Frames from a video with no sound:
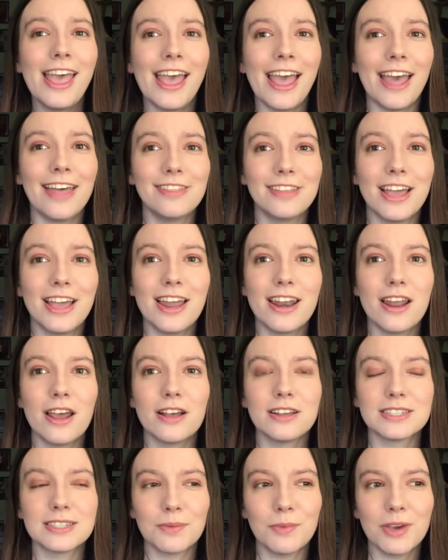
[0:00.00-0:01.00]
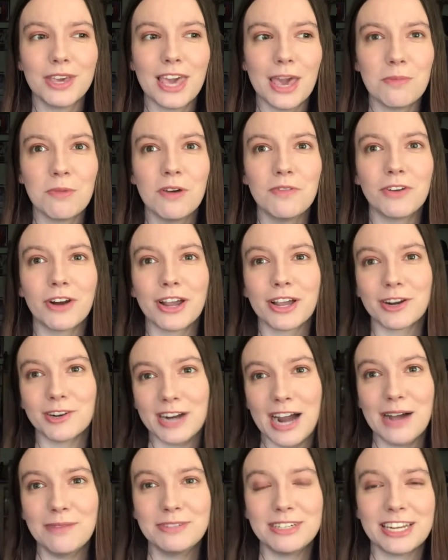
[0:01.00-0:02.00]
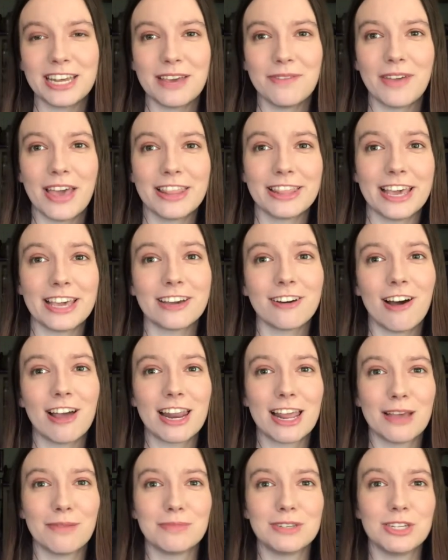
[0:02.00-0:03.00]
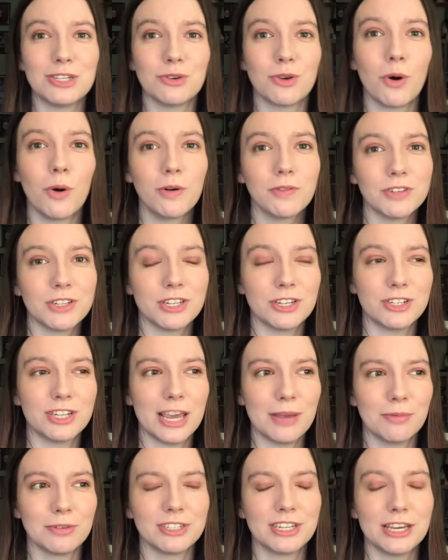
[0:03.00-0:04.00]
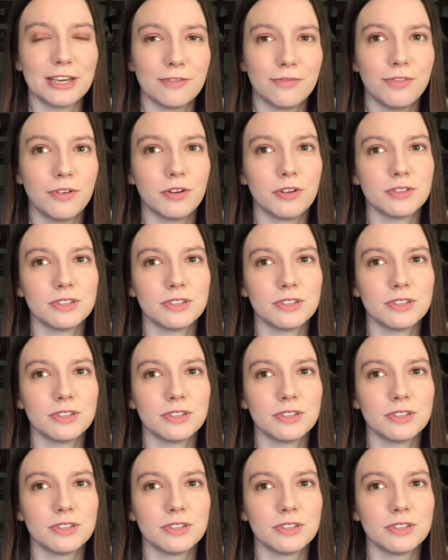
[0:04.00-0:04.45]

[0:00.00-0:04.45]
And then someone came over and grabbed him and like got him to go over to their table and take a photo.